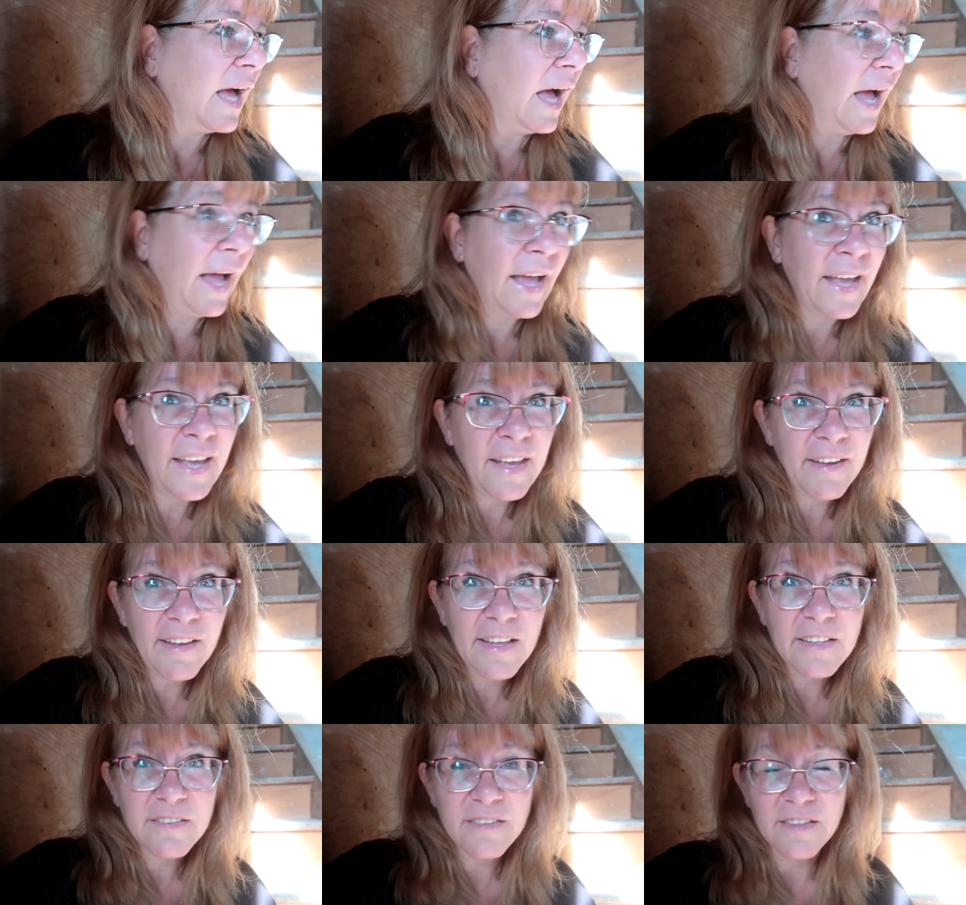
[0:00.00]
I
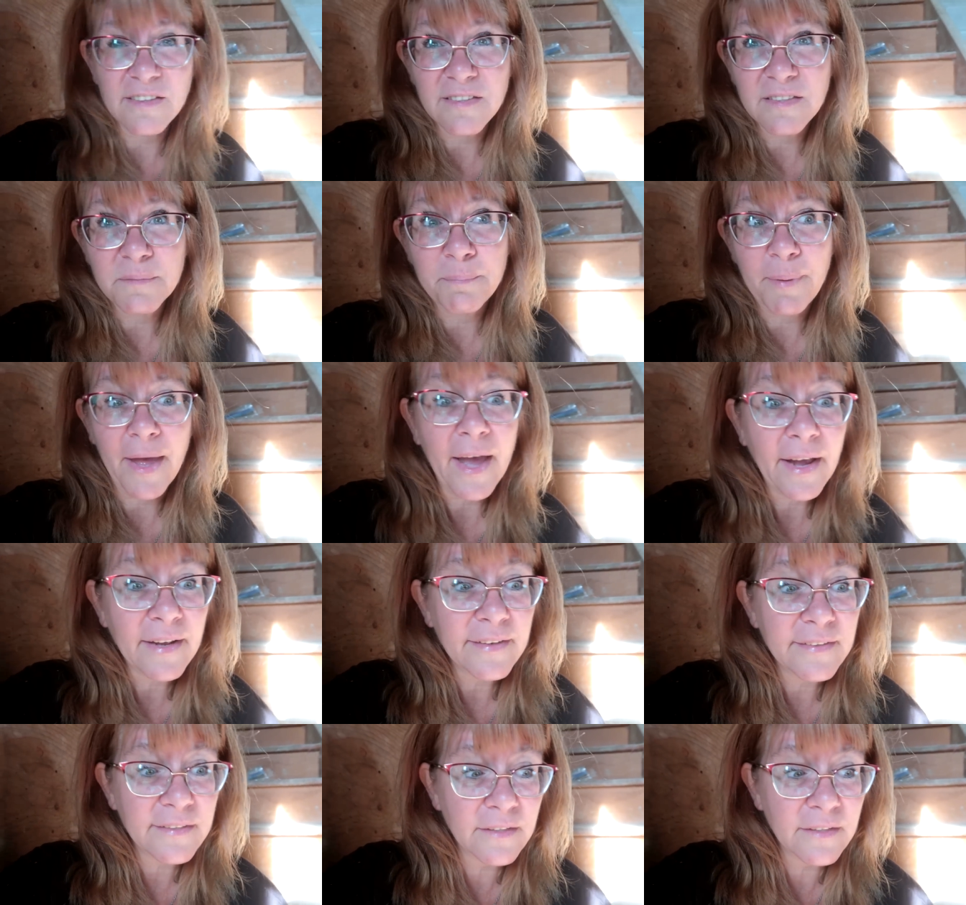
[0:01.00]
suspect